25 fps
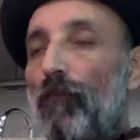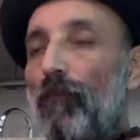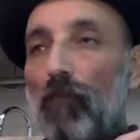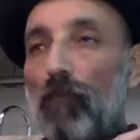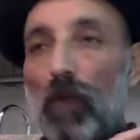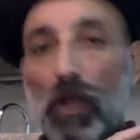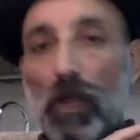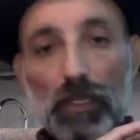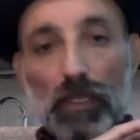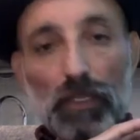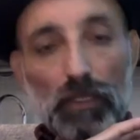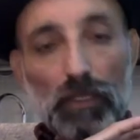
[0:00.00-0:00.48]

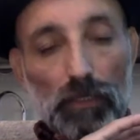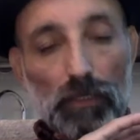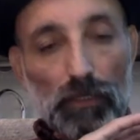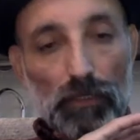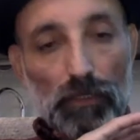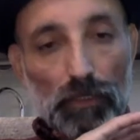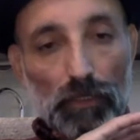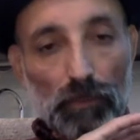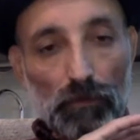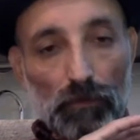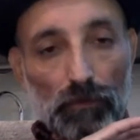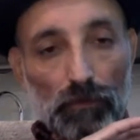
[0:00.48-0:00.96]
fucking
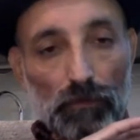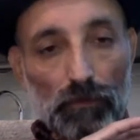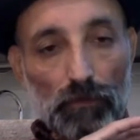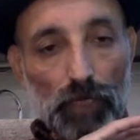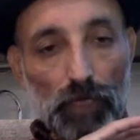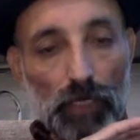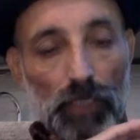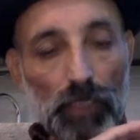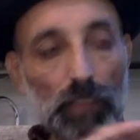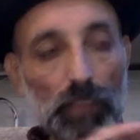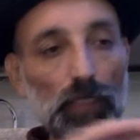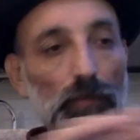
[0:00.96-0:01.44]

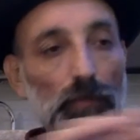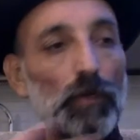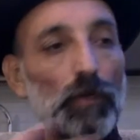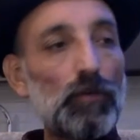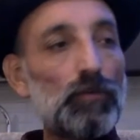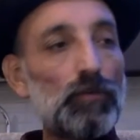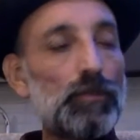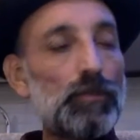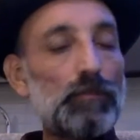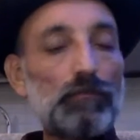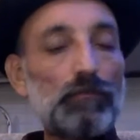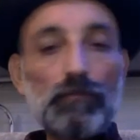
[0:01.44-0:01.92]
rant
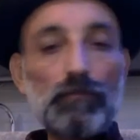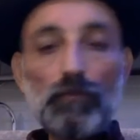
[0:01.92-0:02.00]
about